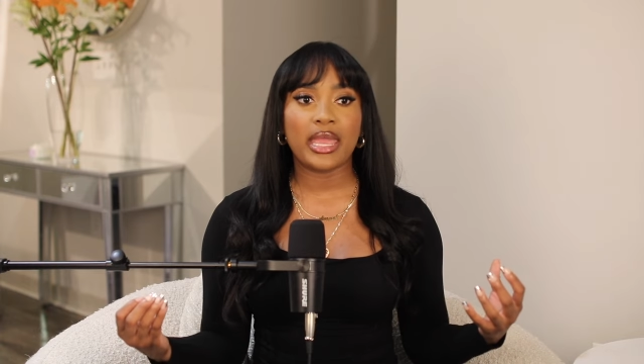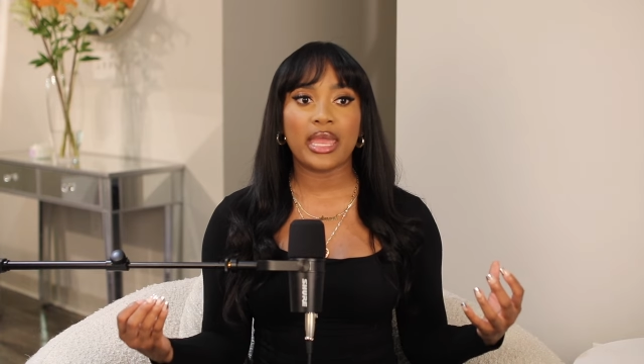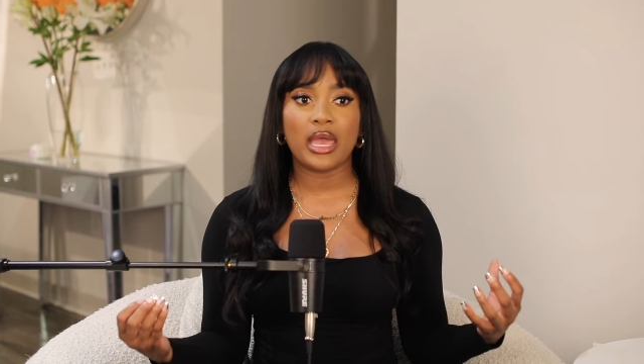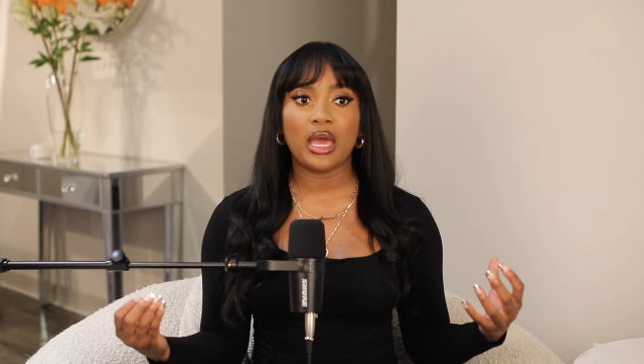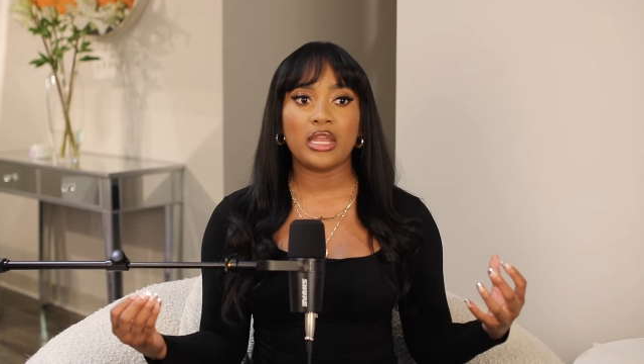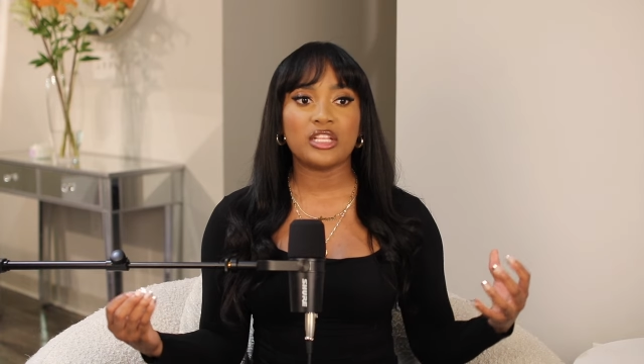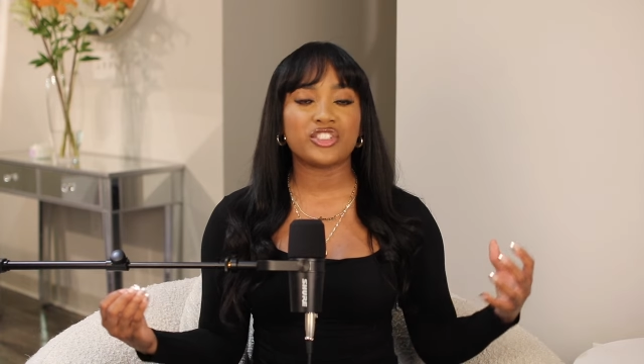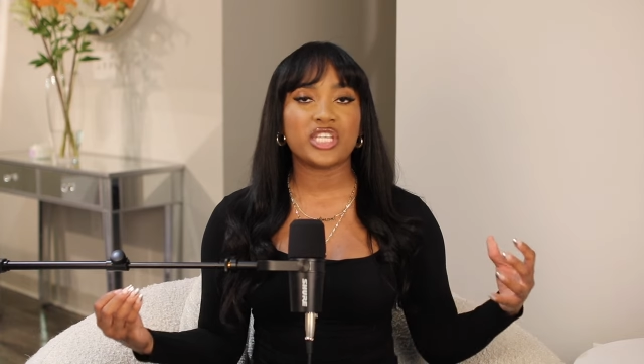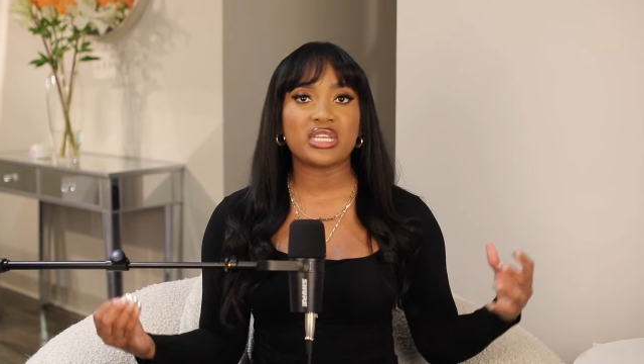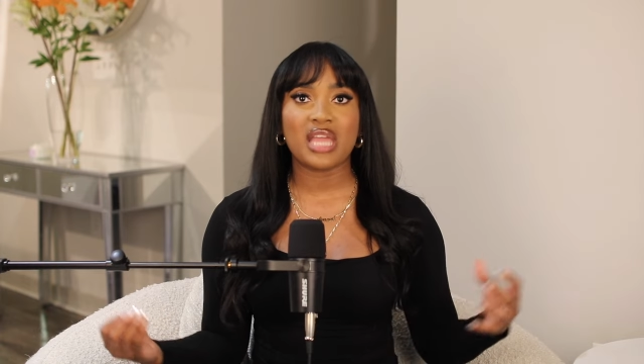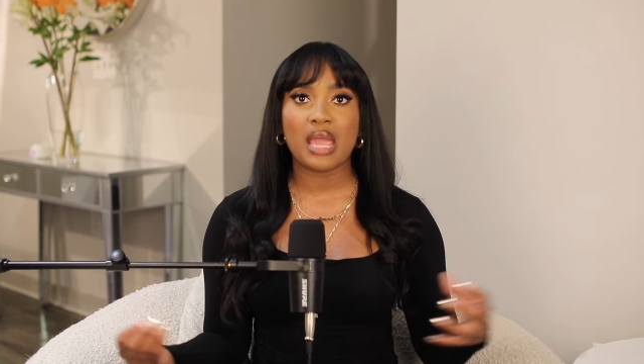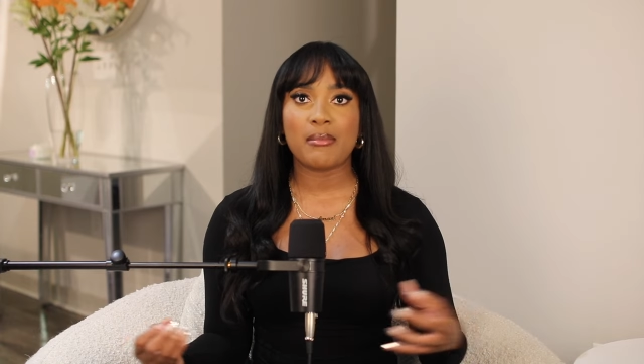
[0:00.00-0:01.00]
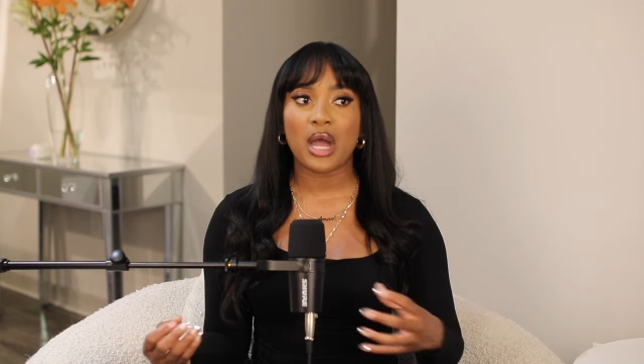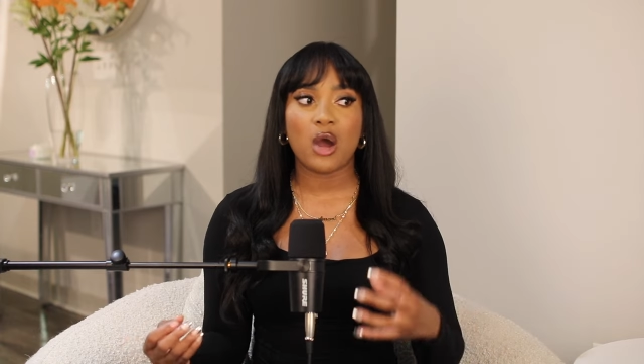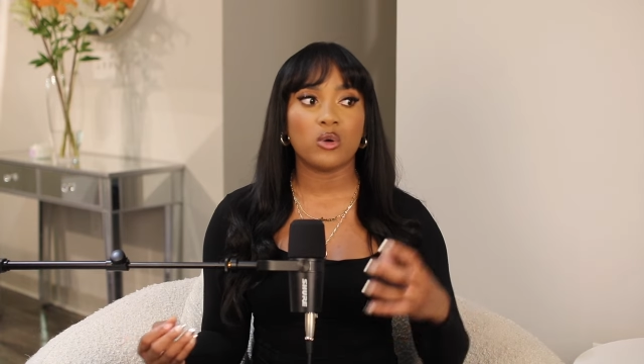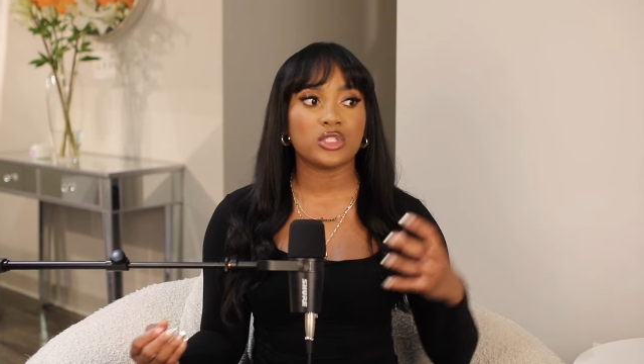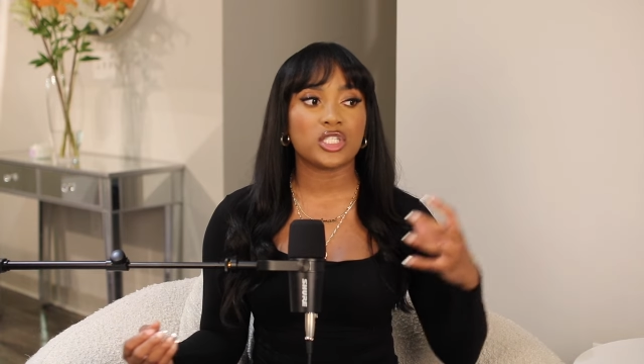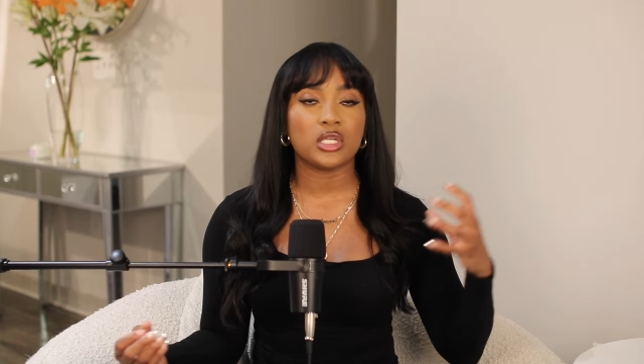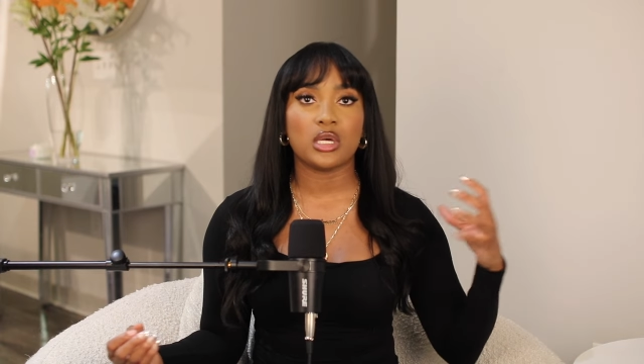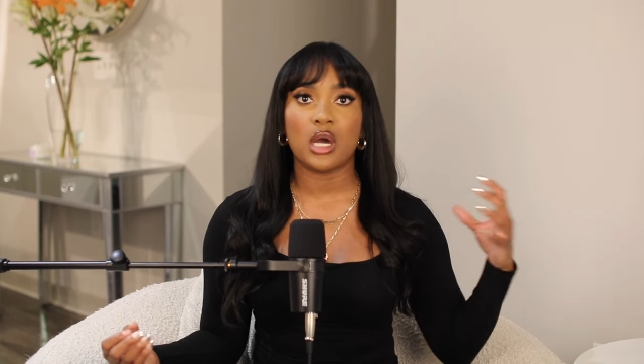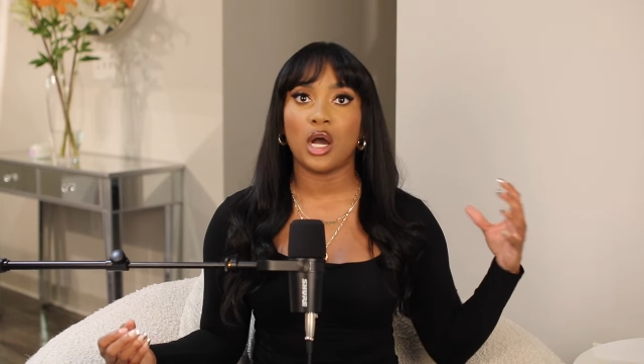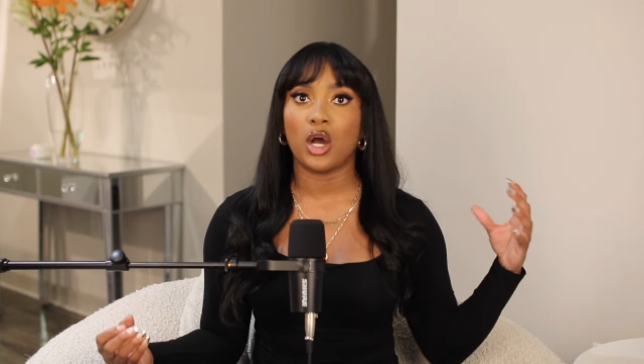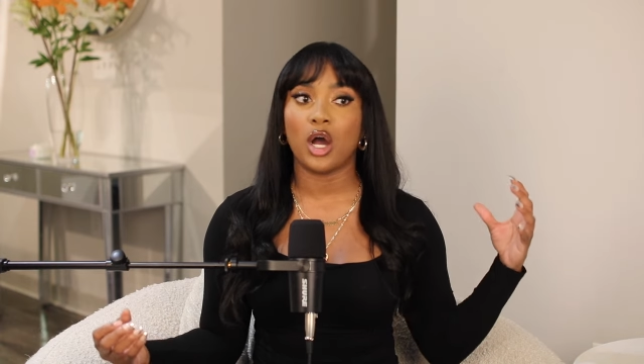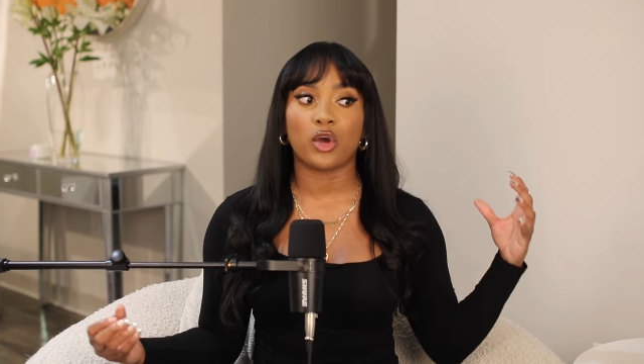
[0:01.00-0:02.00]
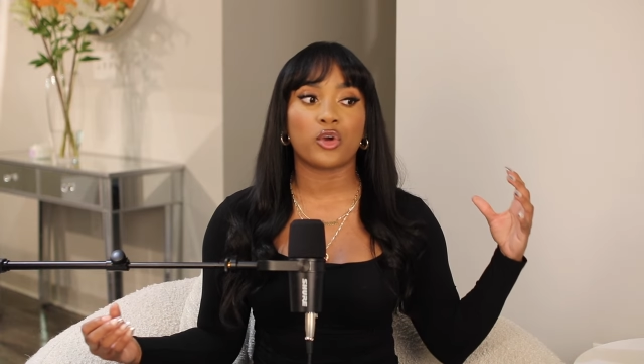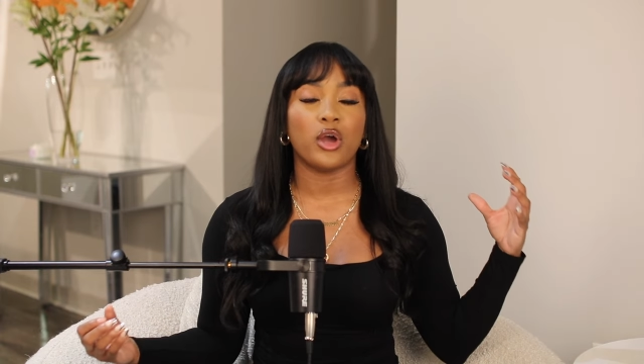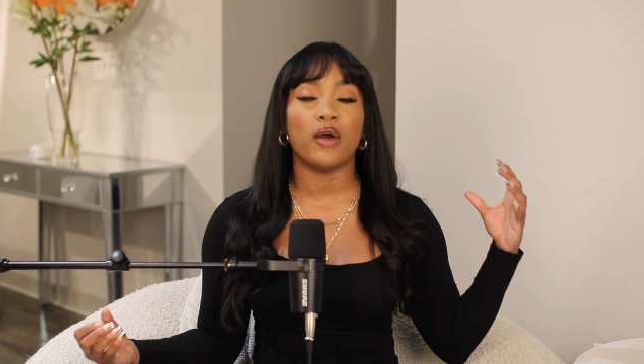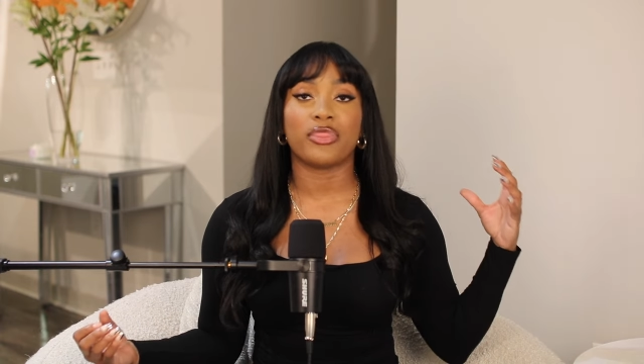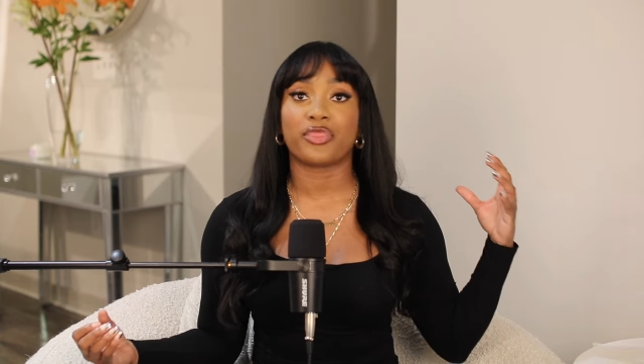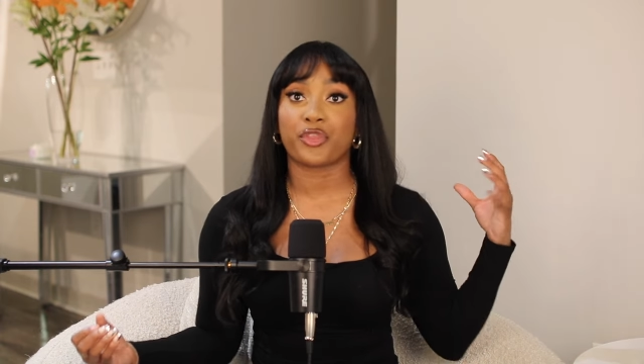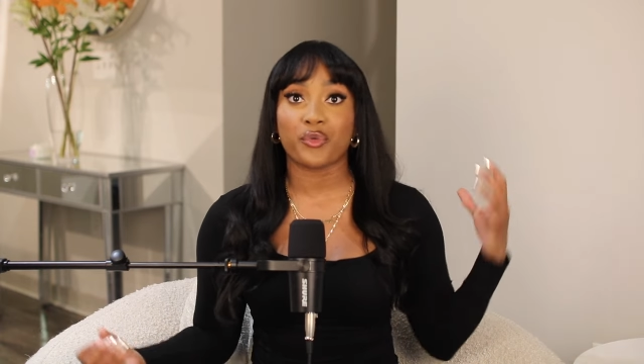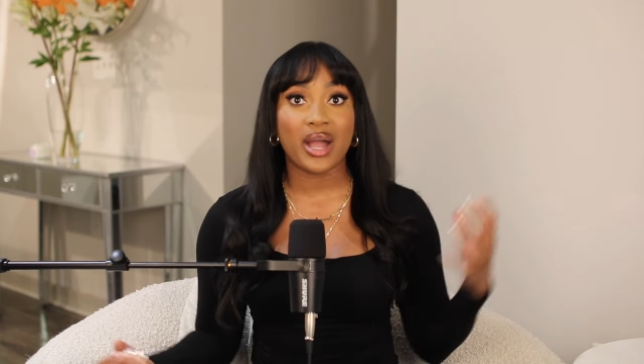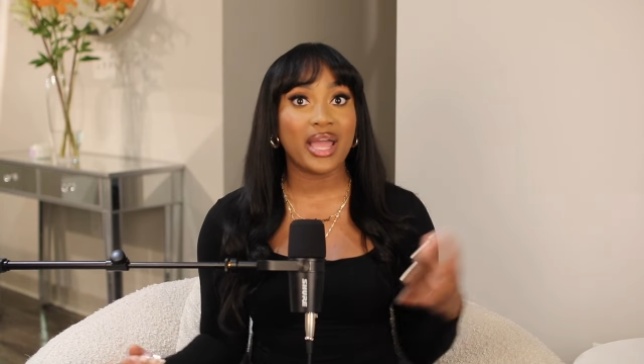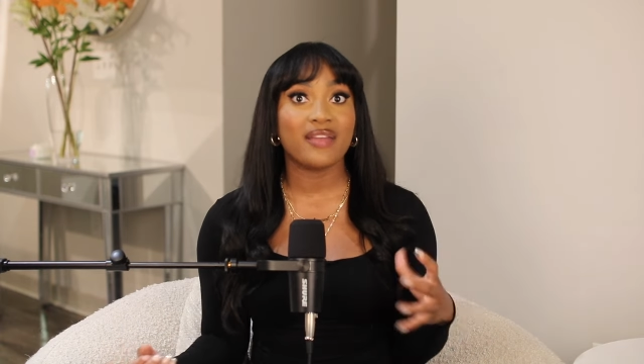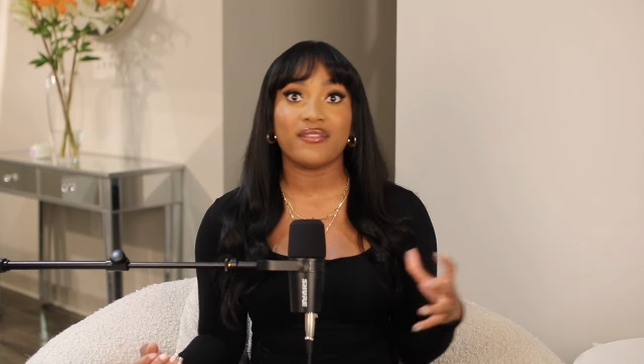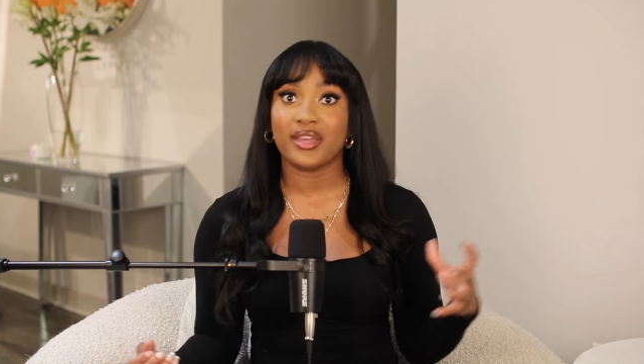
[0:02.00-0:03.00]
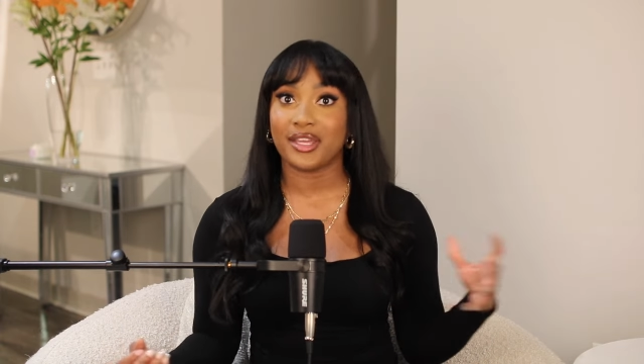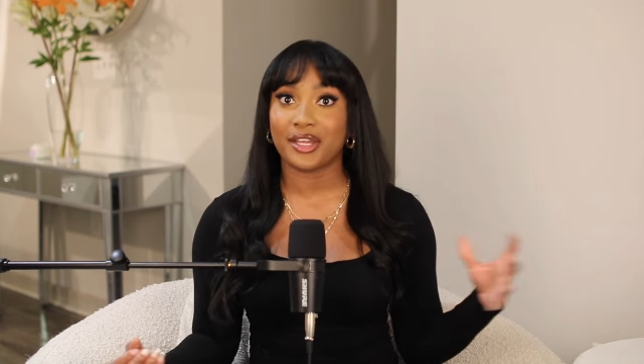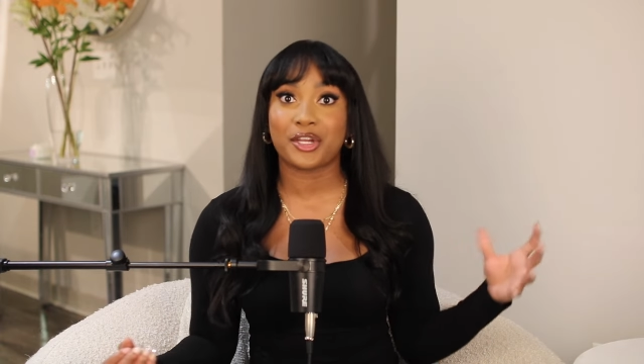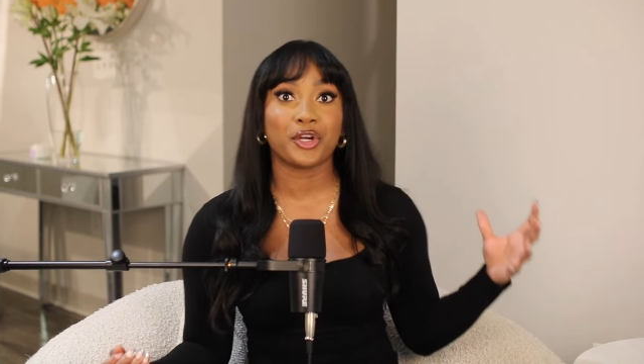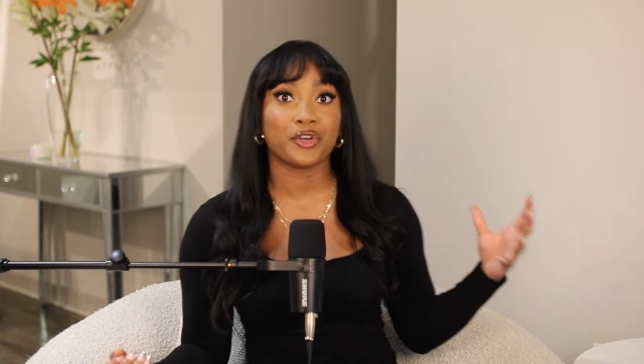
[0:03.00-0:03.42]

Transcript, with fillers: and she came out to a, a, a thriving